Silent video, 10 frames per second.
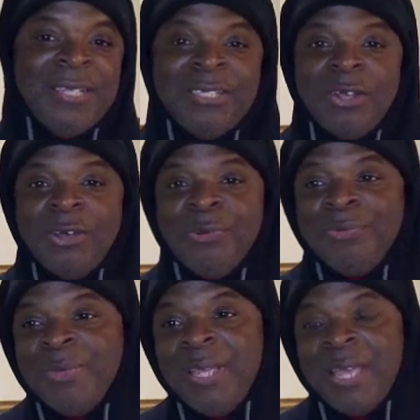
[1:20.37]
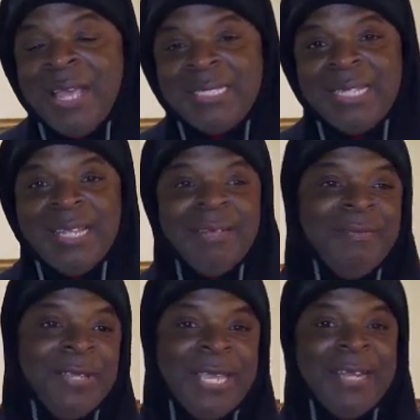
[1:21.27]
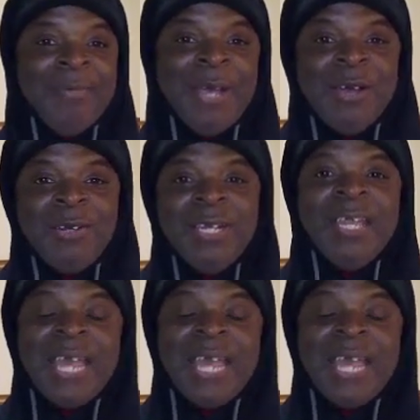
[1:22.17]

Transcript: So I said, forget about it.